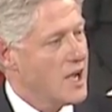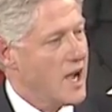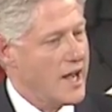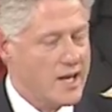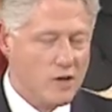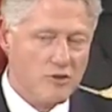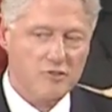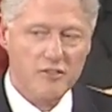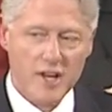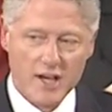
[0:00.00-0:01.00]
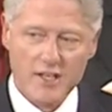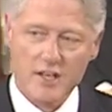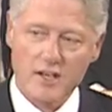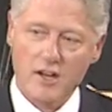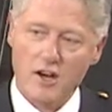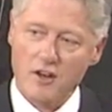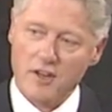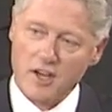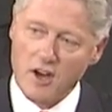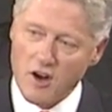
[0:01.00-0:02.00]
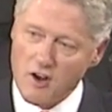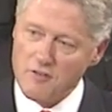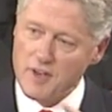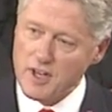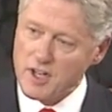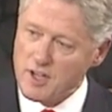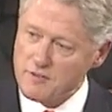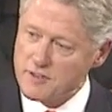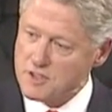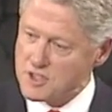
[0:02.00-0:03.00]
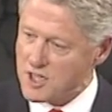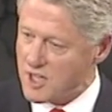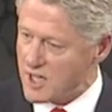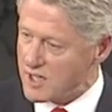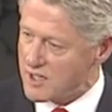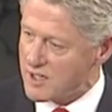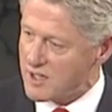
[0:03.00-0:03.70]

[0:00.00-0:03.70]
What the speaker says: and he reflected on the carving of the sun.